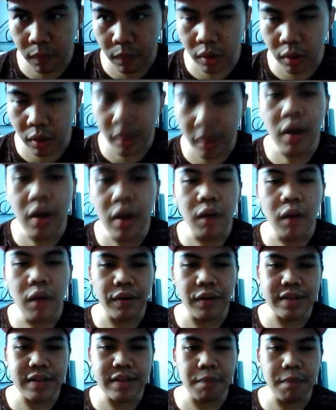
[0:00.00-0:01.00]
Okay,
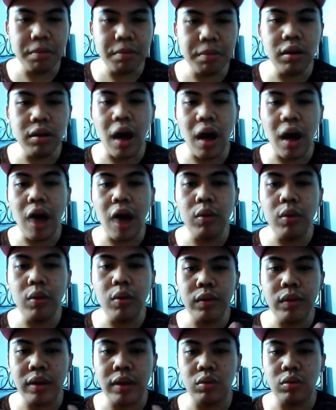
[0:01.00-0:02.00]
for example, how we
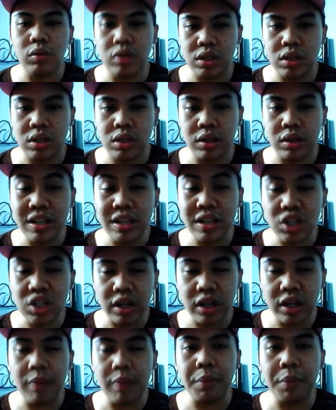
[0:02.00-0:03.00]
want to teach
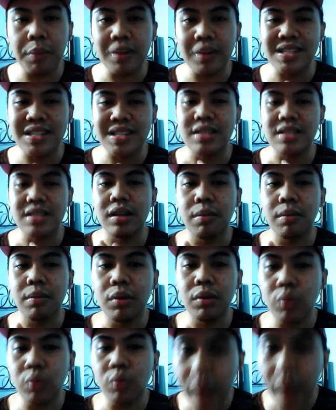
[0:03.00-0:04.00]
them about
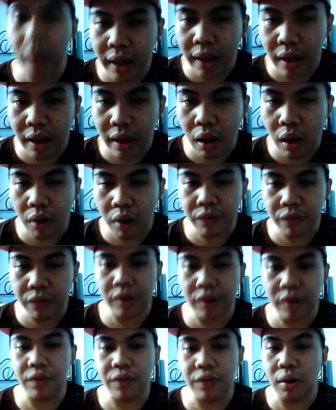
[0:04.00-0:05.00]
sustainable way of
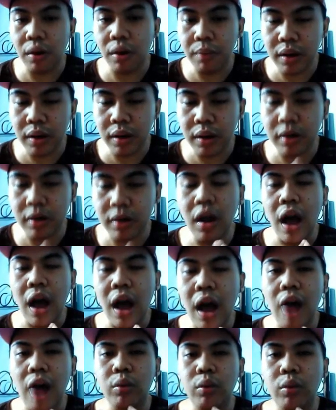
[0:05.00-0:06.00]
development,
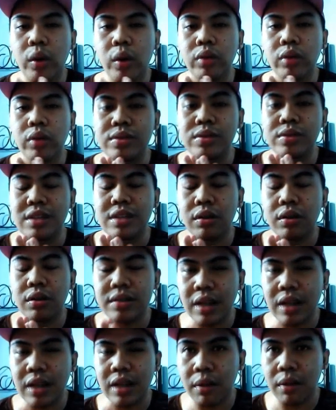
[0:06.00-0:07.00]
how we want to
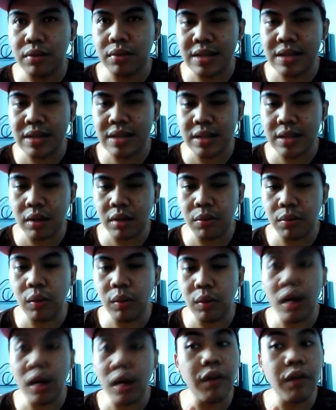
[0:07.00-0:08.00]
sustainable
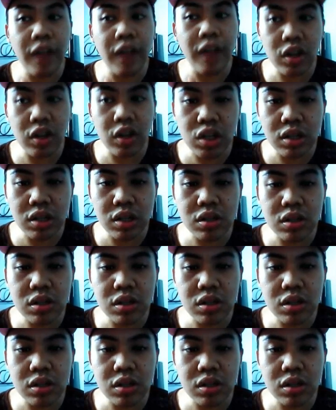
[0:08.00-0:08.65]
way of action.